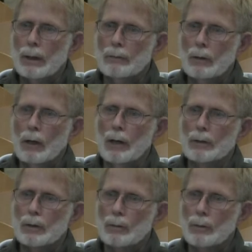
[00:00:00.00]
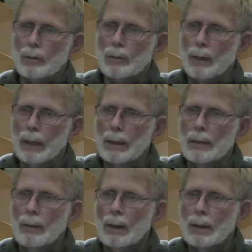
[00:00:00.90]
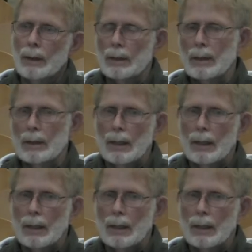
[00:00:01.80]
I have a large solar array that